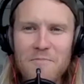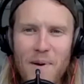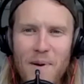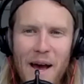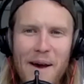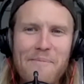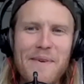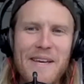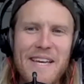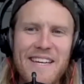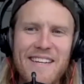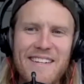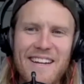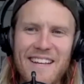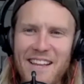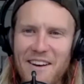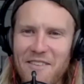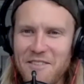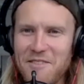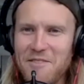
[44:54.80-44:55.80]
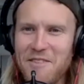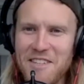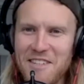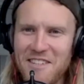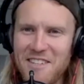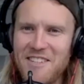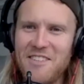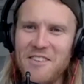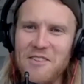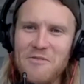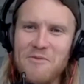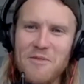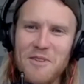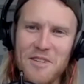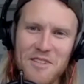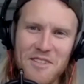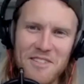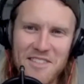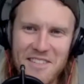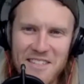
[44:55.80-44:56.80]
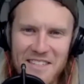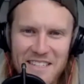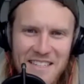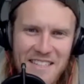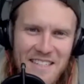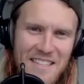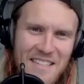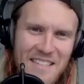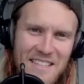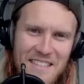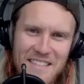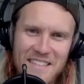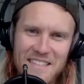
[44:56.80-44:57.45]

Batman and that was where his suit was. It's like,